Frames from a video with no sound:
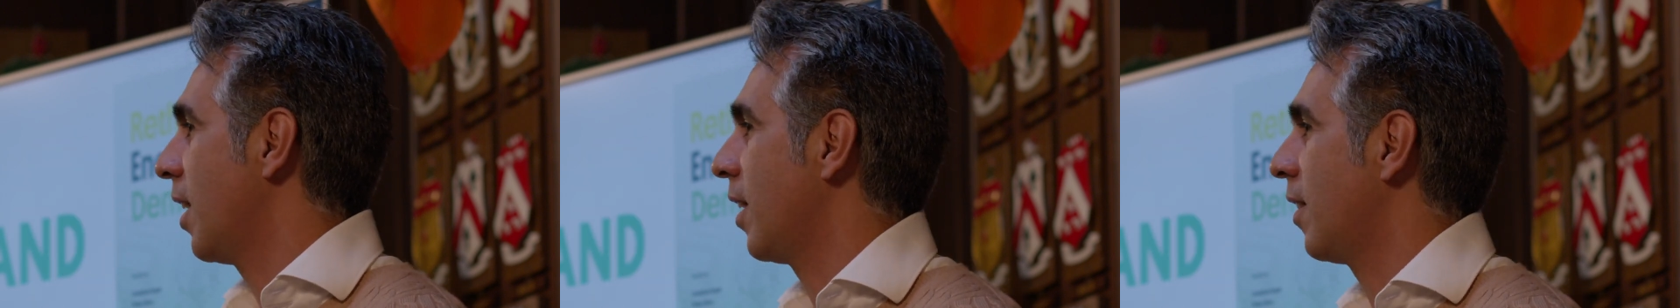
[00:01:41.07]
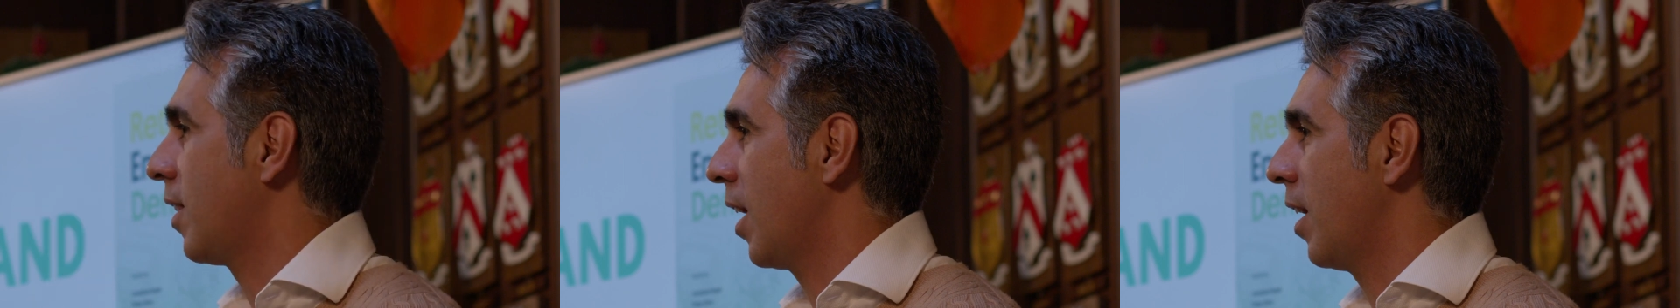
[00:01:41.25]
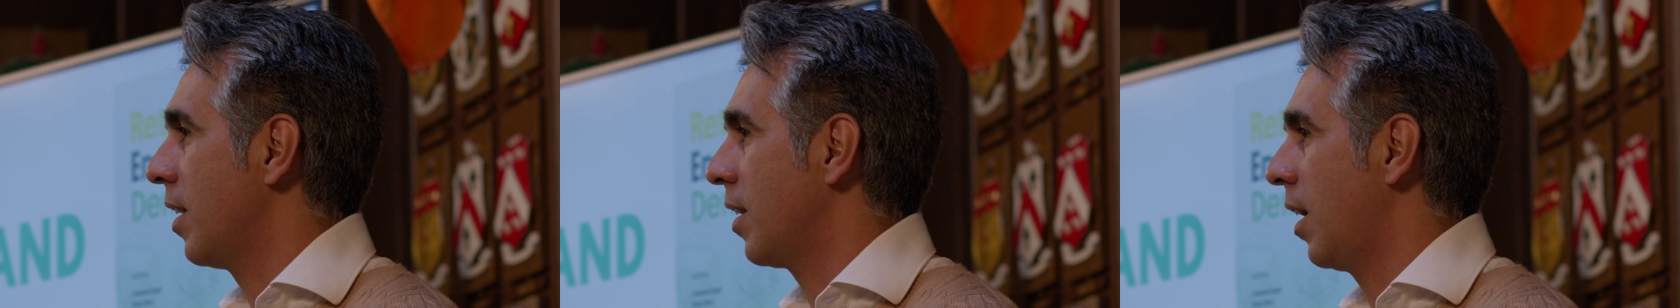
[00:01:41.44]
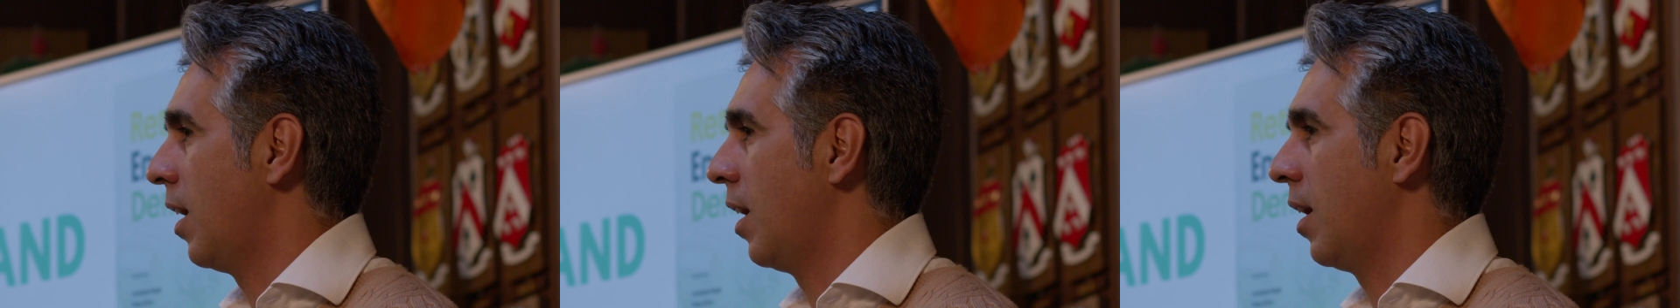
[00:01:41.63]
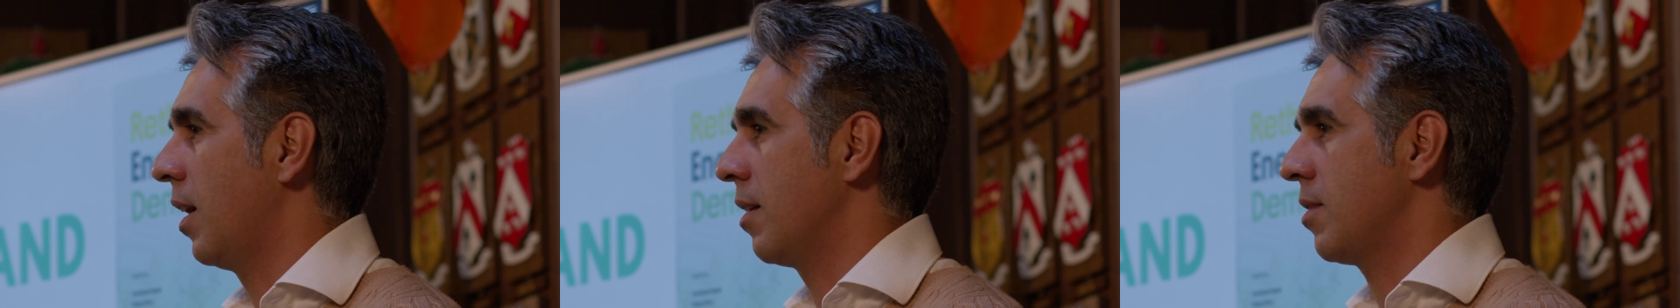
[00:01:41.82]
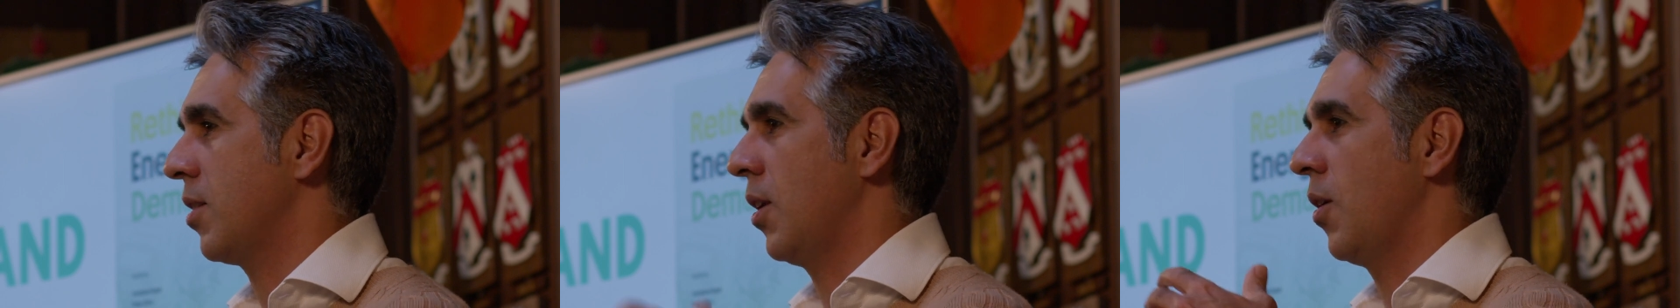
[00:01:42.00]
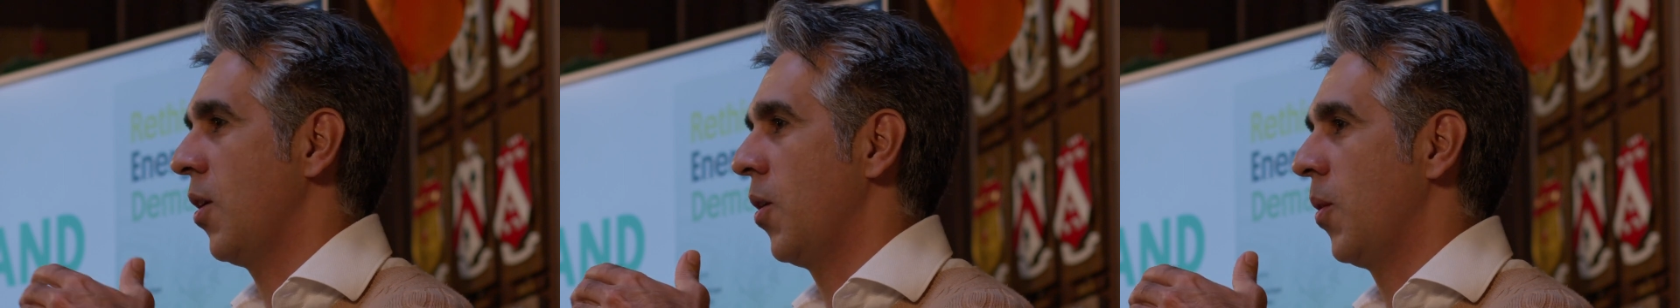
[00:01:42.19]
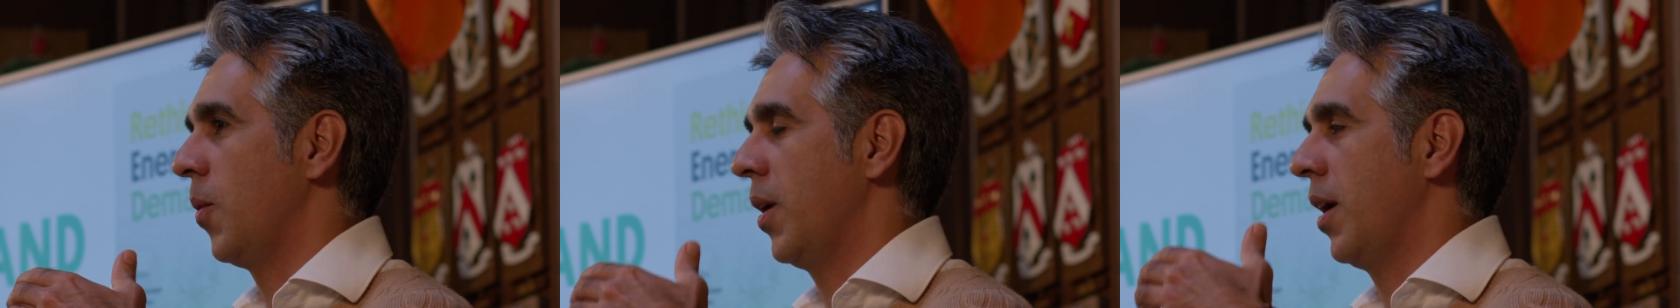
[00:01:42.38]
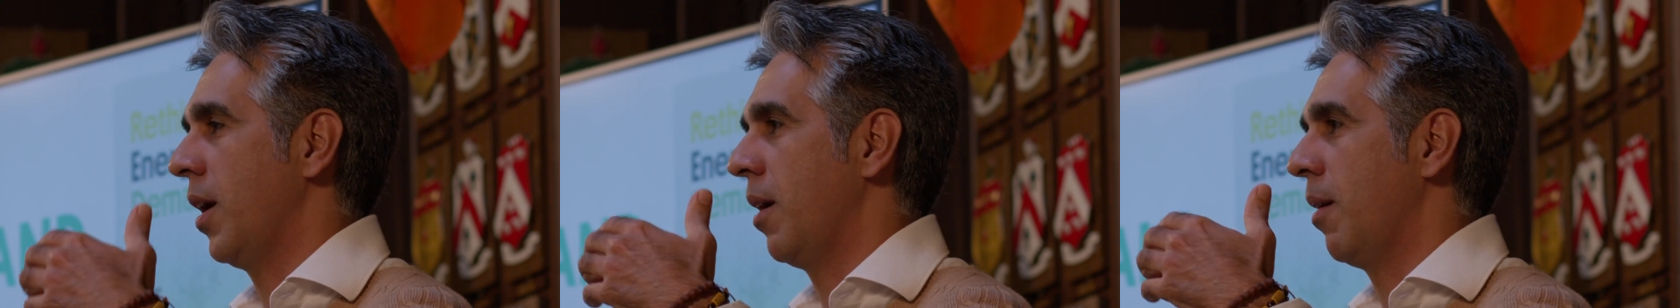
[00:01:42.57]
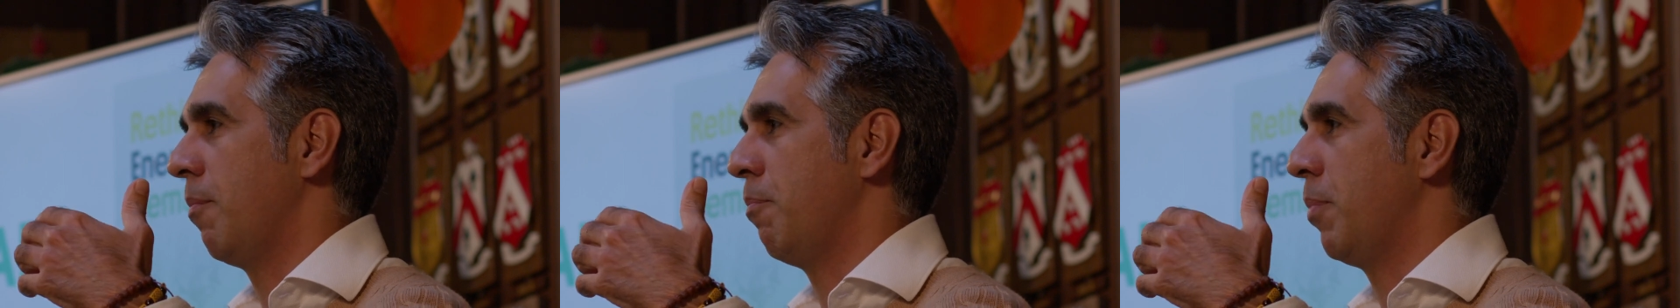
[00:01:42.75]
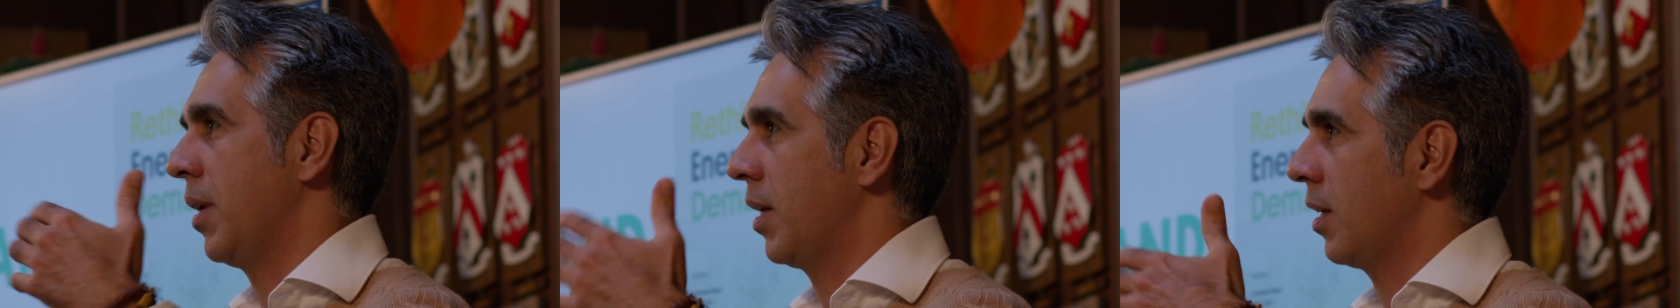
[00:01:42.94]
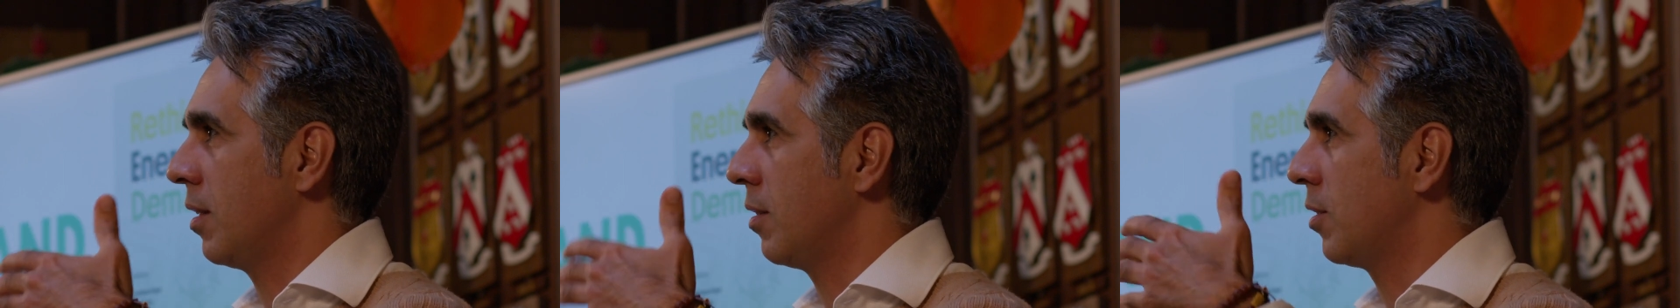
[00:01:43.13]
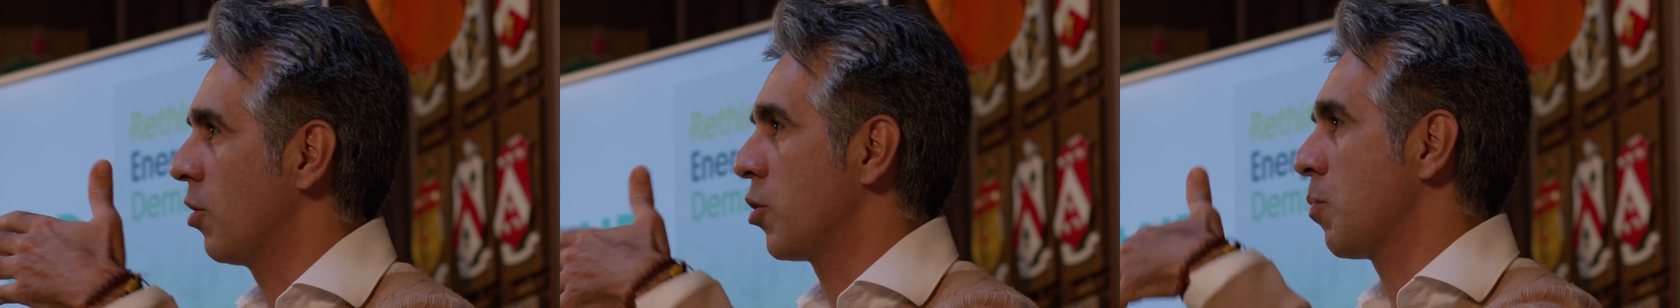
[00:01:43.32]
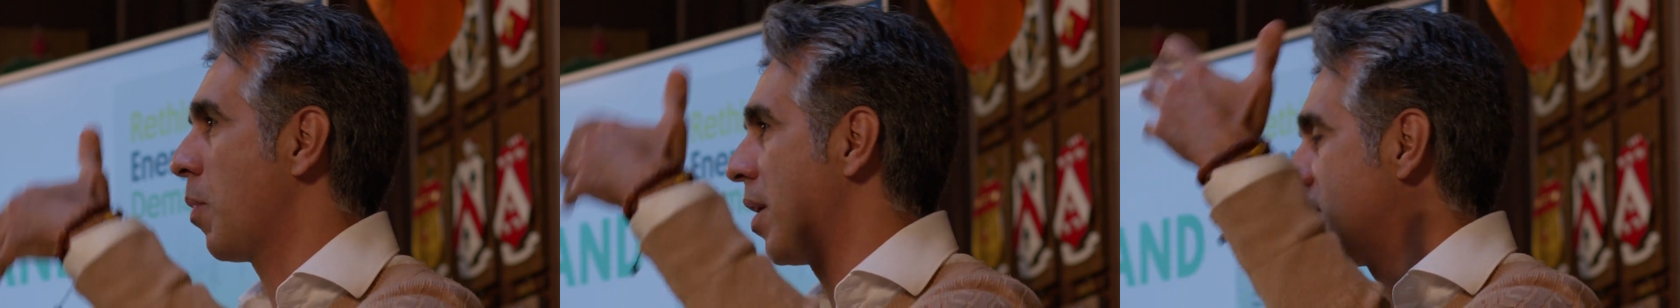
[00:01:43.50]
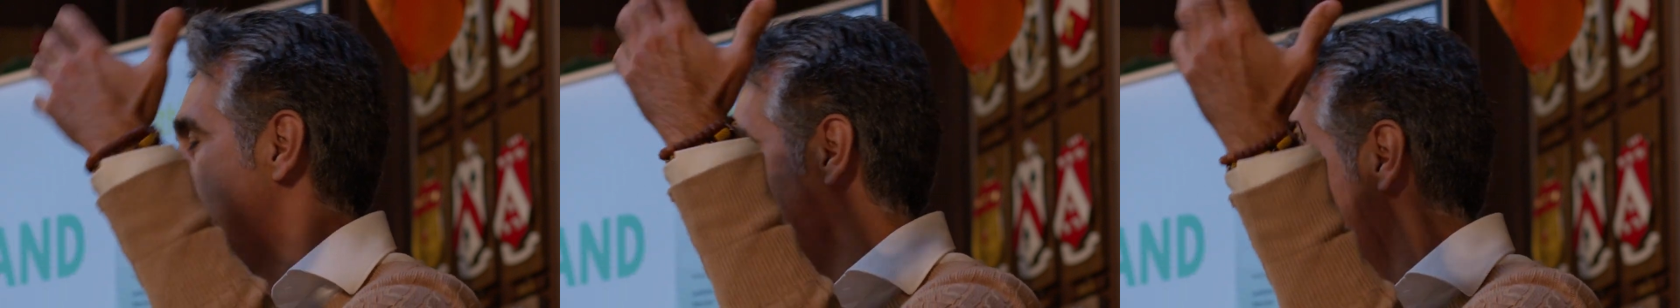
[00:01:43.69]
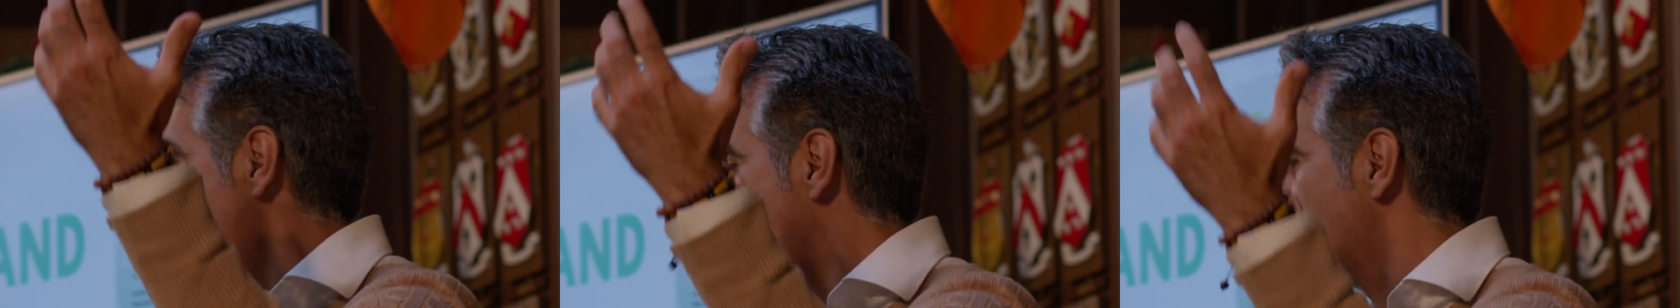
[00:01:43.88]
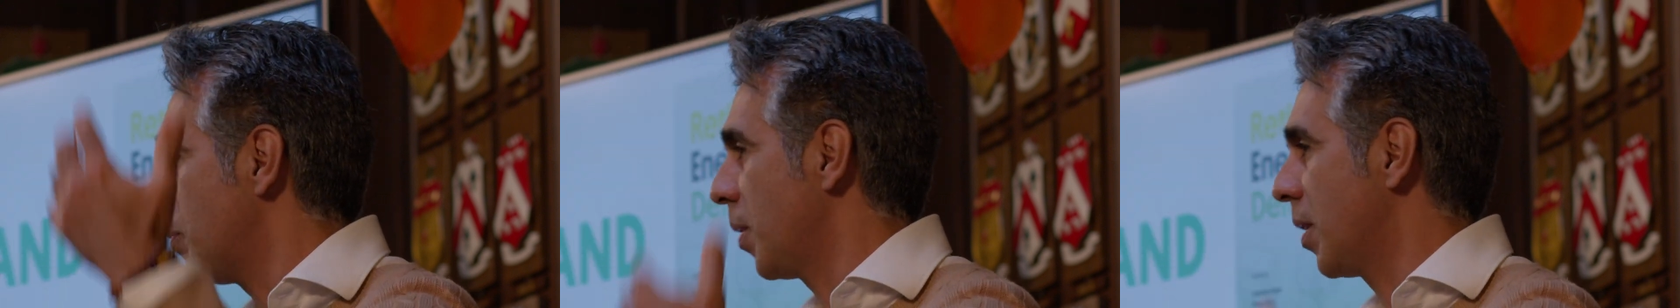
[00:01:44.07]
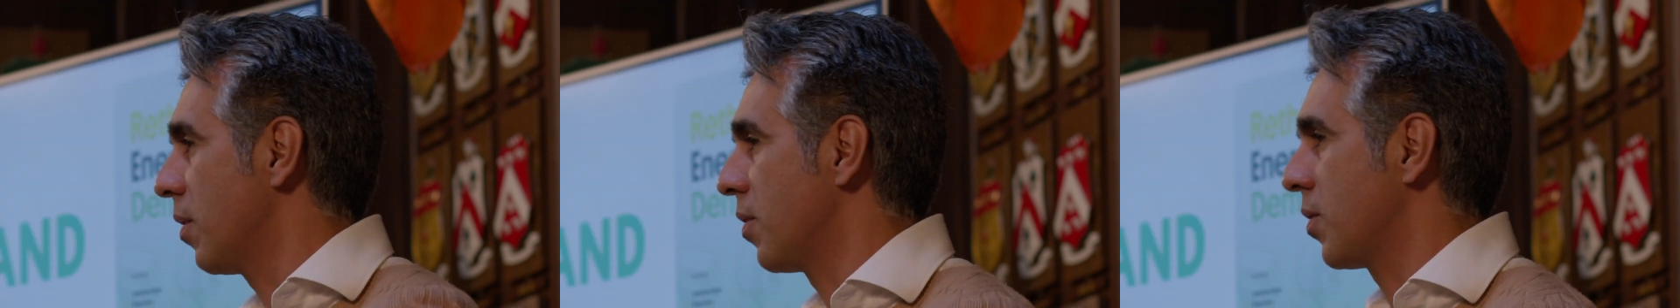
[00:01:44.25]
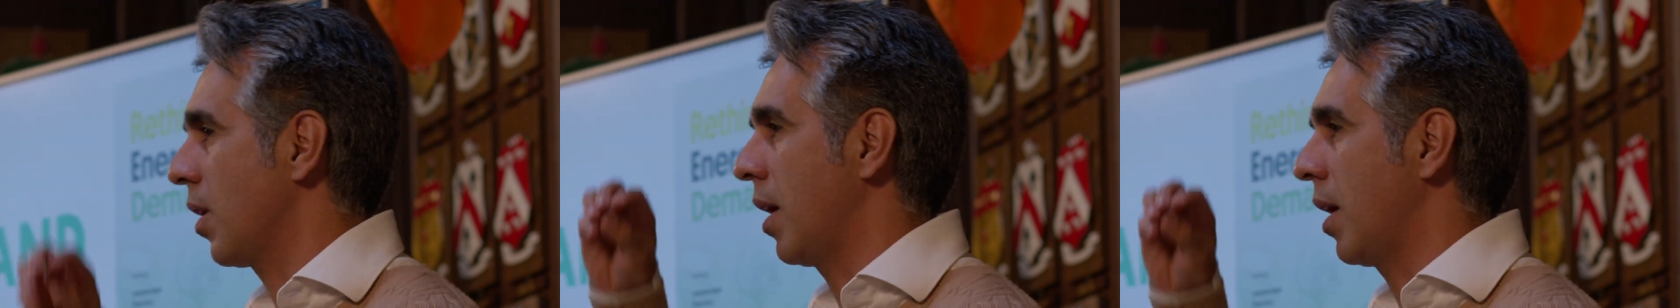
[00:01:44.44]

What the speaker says: that are, you know, bringing those prices up because